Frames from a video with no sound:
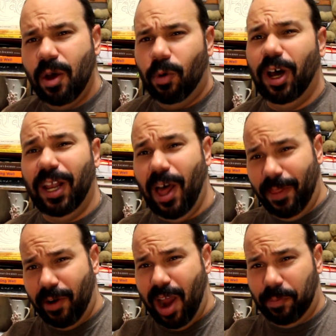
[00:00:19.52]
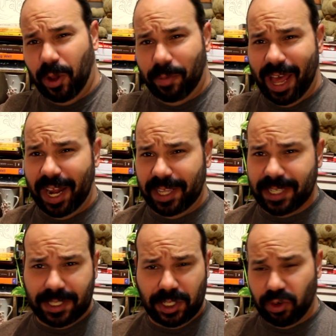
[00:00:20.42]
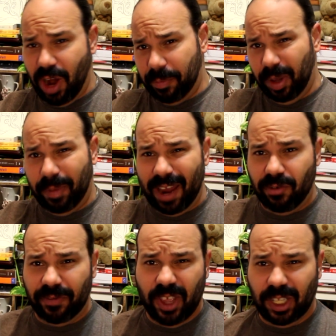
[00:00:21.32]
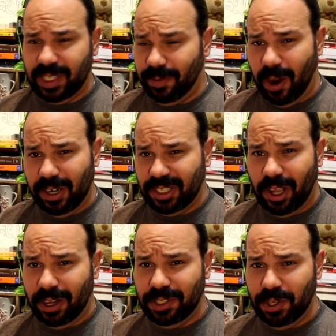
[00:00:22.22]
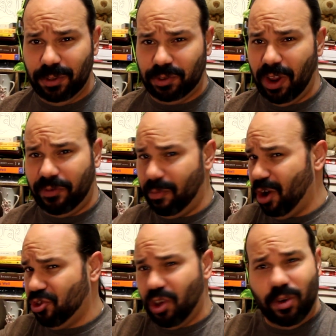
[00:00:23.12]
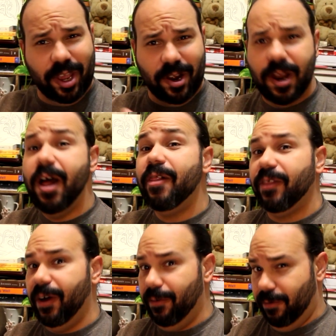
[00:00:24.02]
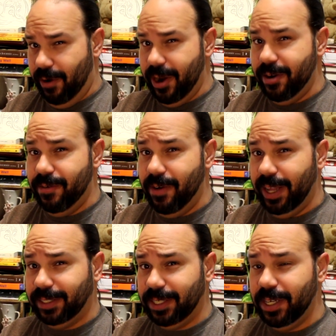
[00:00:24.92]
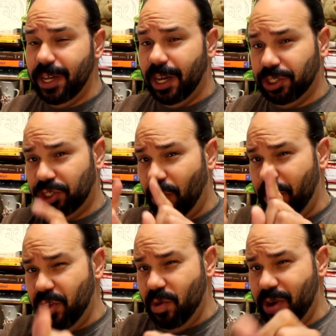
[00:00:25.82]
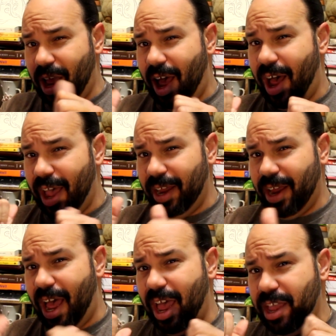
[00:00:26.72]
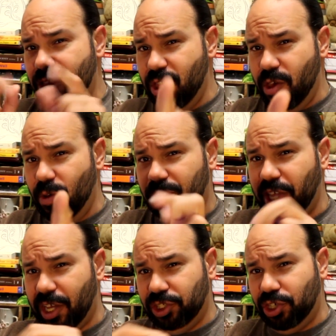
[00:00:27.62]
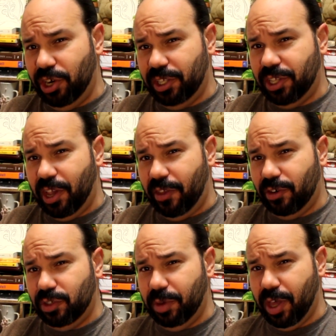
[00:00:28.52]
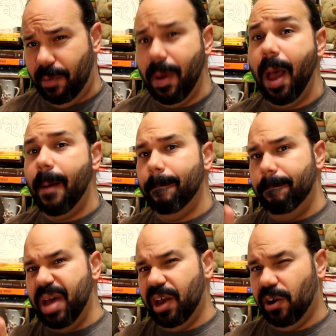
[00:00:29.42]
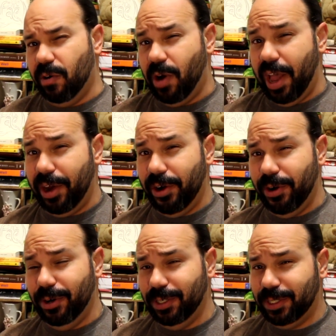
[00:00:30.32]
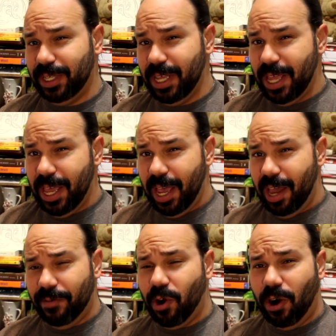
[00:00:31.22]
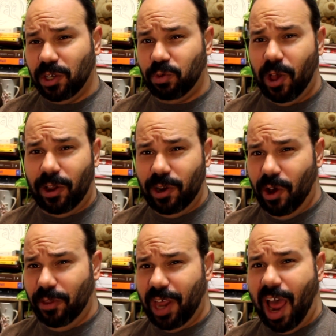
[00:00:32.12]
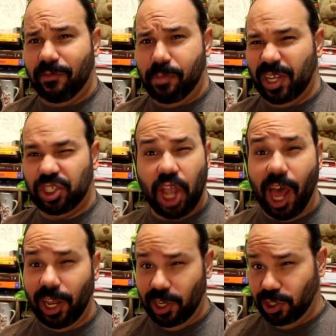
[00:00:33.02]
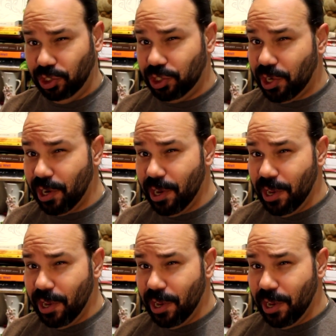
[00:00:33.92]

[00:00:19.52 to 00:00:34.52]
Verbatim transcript: Well, hello there, Applebites. This is your Applebite, Rafael Tavares, talking to you straight from our show here, The Written Writ. A show where you and I and you take a journey together to become better writers. And of course, we all know that I've been challenged.